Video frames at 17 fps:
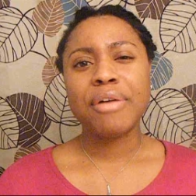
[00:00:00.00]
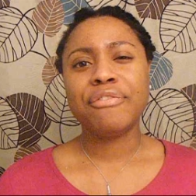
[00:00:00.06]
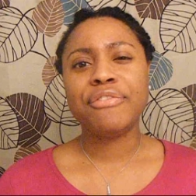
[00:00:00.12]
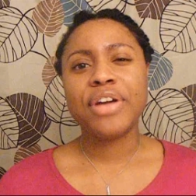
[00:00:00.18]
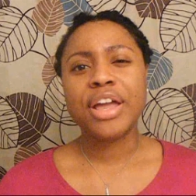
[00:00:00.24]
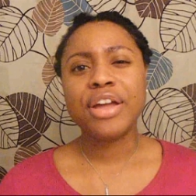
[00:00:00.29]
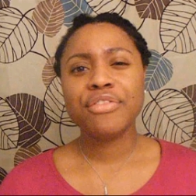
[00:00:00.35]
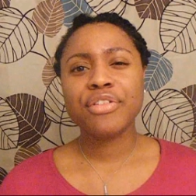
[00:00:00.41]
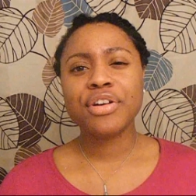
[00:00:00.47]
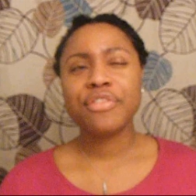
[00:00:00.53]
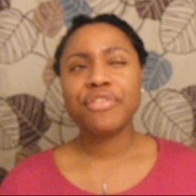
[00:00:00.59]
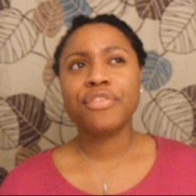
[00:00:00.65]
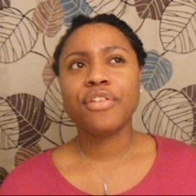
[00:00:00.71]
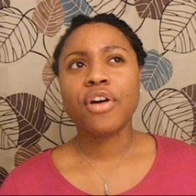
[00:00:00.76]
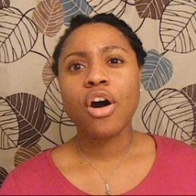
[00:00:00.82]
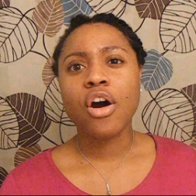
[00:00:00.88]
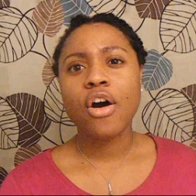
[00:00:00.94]
My
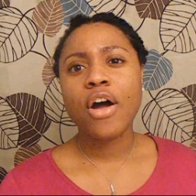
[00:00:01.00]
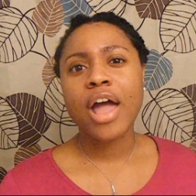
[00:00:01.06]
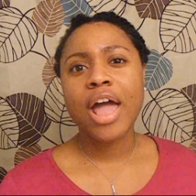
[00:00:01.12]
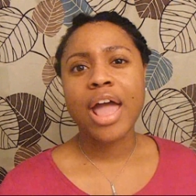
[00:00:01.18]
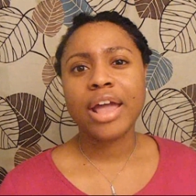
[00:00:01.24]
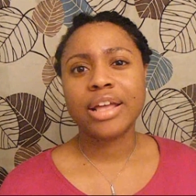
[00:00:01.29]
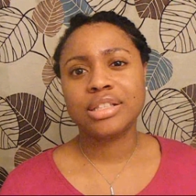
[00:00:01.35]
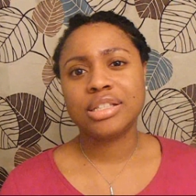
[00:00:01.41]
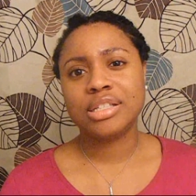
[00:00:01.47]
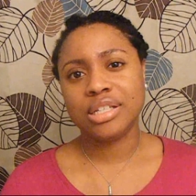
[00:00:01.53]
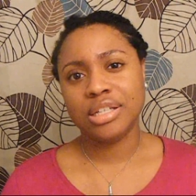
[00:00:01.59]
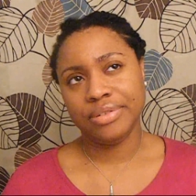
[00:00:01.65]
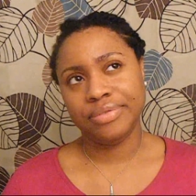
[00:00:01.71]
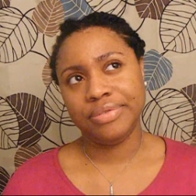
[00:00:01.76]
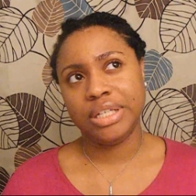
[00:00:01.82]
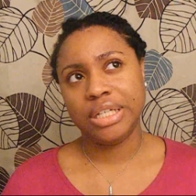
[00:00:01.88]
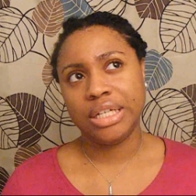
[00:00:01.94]
favorite fall
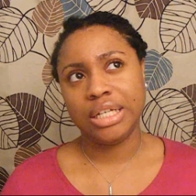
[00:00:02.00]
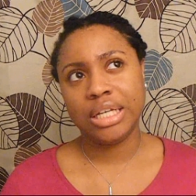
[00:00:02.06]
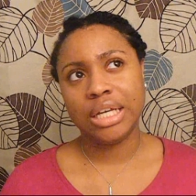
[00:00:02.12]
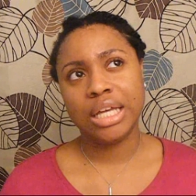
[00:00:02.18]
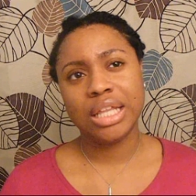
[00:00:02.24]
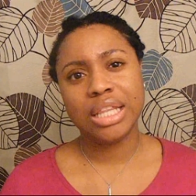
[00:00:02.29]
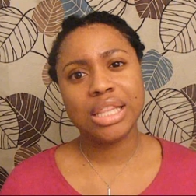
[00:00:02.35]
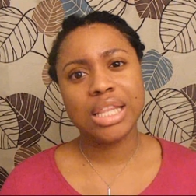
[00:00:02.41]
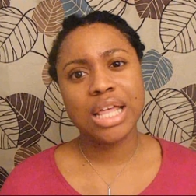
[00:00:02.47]
activity.